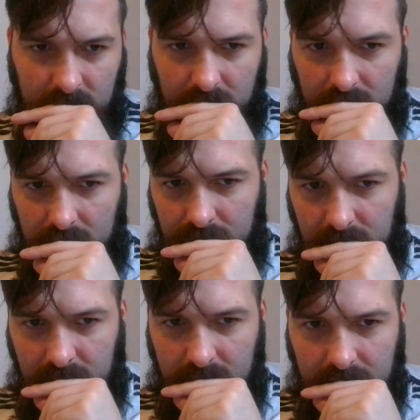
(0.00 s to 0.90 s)
let's just
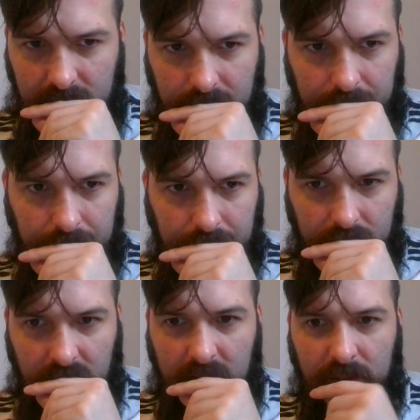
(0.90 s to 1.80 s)
find it.
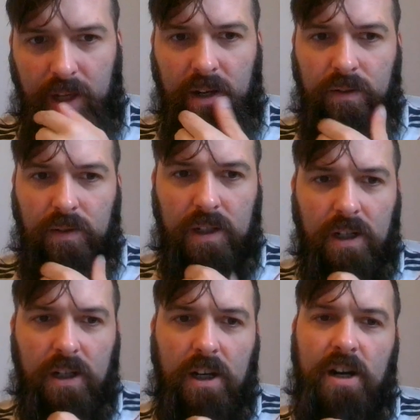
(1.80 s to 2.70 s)
Here we go.
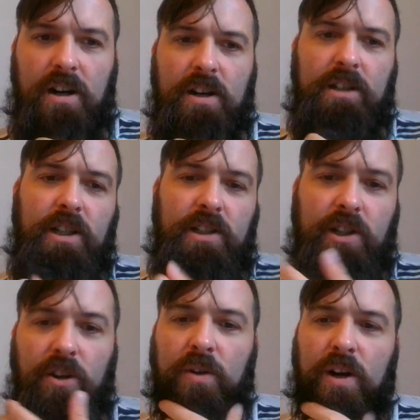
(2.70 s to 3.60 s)
Tier
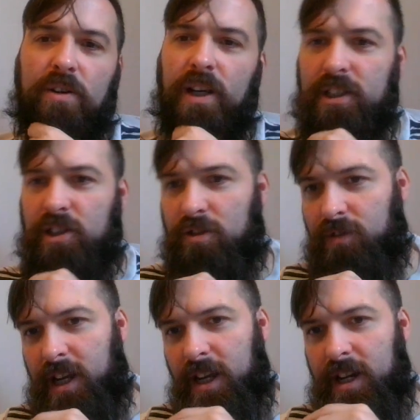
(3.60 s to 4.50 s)
2 only has
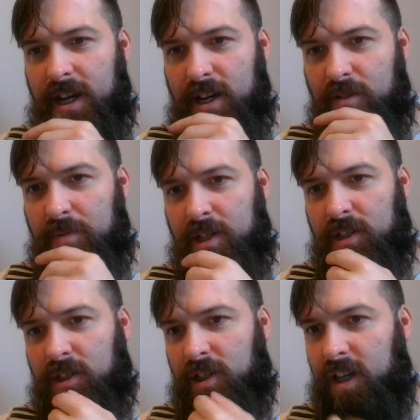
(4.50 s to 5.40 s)
3 now
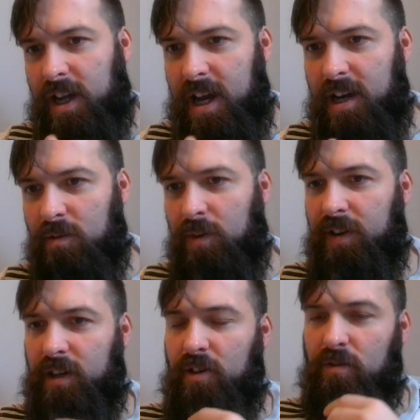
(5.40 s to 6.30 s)
because, again, we've
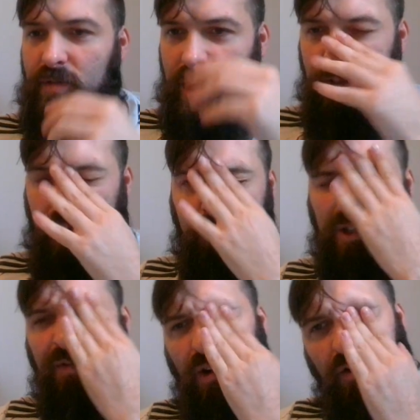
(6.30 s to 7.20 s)
had a non-runner. It
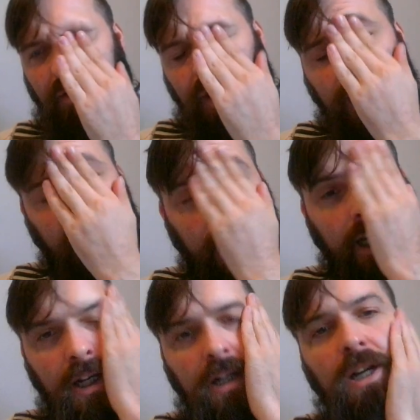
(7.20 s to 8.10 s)
was 4
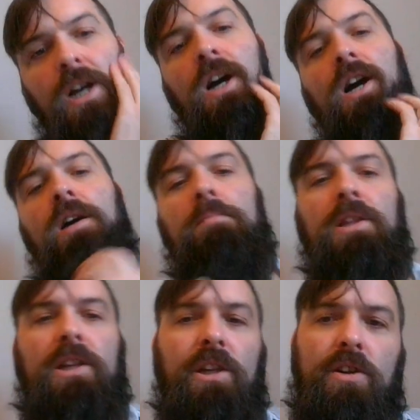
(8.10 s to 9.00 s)
originally.
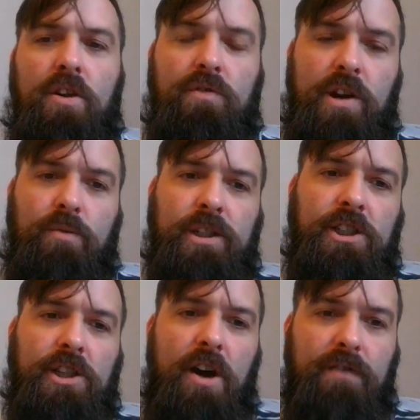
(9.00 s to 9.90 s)
The non-runner was
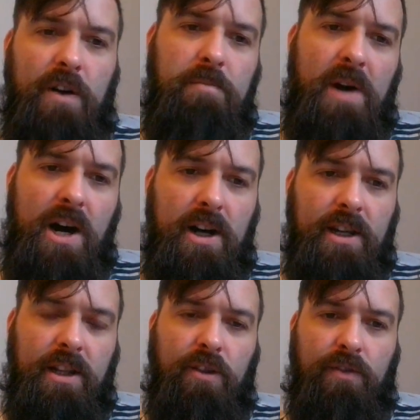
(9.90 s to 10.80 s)
Savo
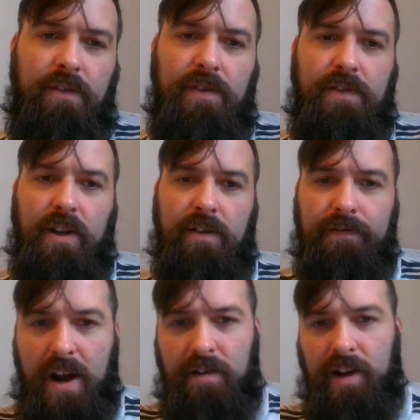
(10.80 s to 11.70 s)
Park in the 315 at
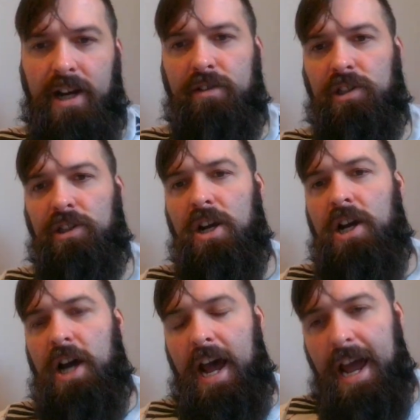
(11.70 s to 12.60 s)
Fairy House
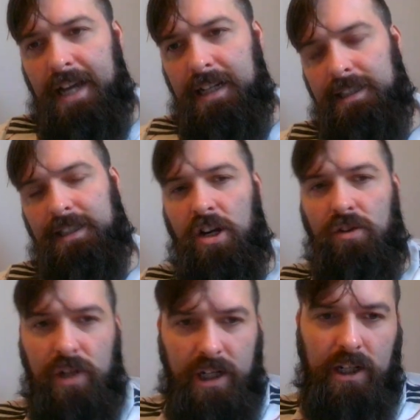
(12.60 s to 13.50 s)
at 8. I
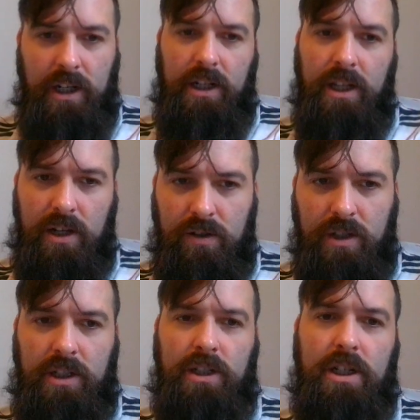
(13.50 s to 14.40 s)
really liked that
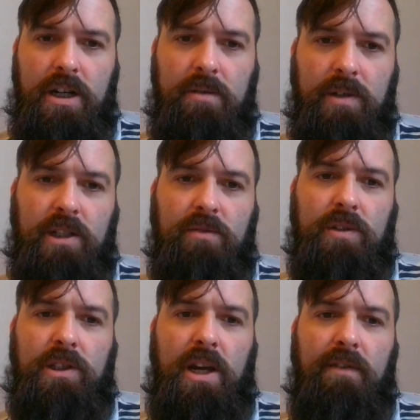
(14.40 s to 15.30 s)
horse because it
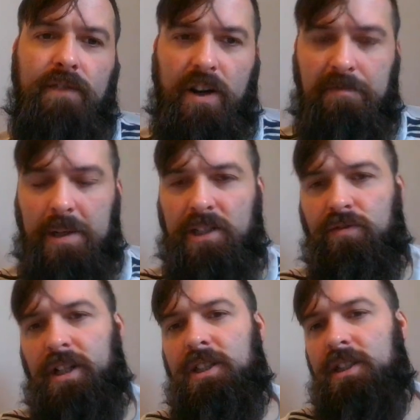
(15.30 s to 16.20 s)
was a 5-place
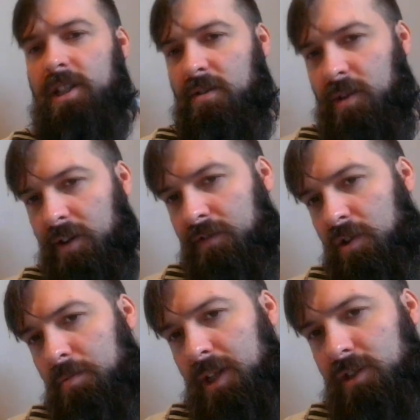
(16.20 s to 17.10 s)
race. It's now only a
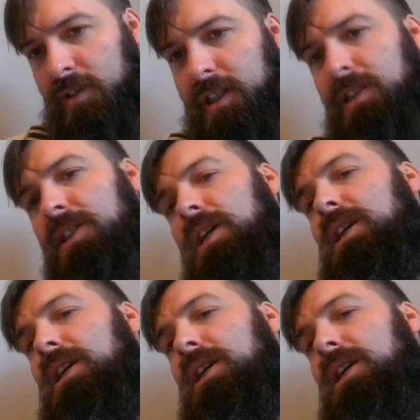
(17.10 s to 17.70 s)
4-place race.